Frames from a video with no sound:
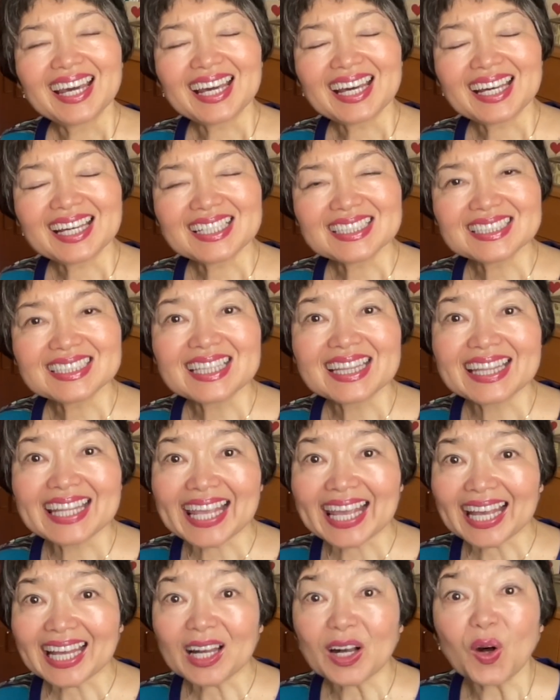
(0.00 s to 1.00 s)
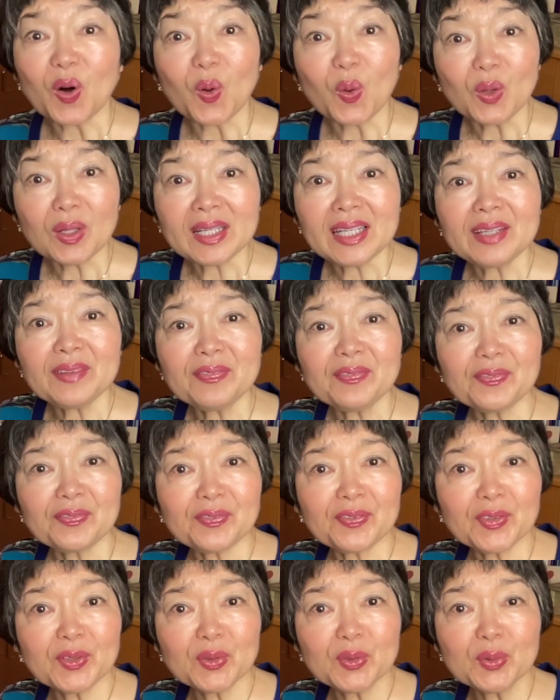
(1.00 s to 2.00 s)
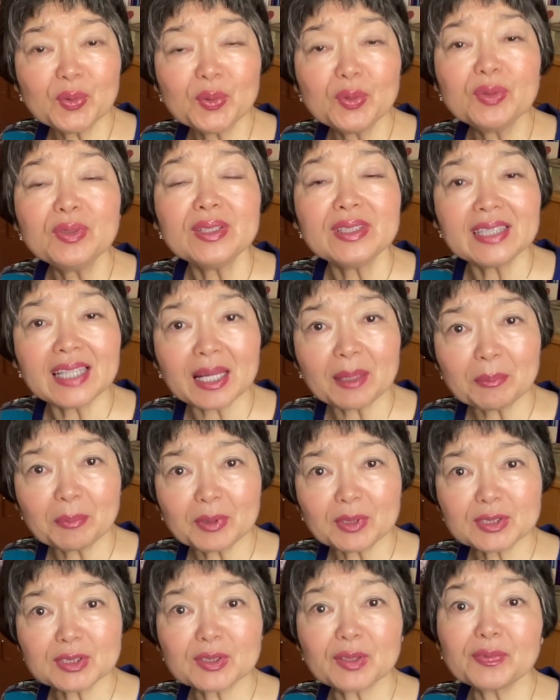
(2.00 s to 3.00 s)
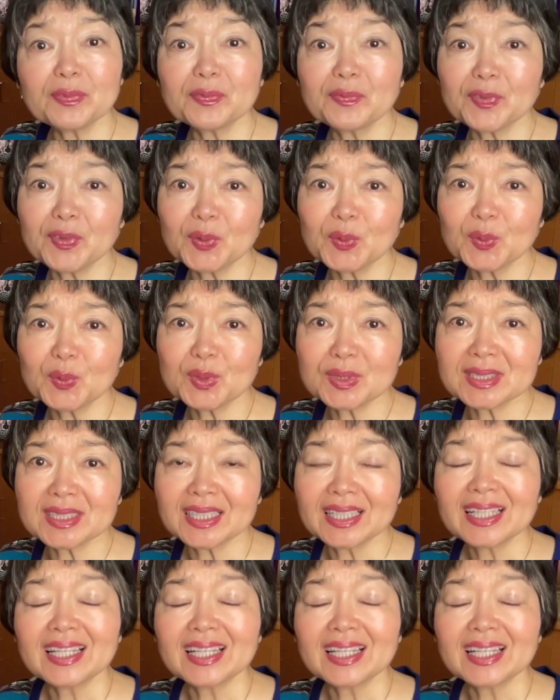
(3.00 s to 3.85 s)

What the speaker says: As there are only few numbers of views,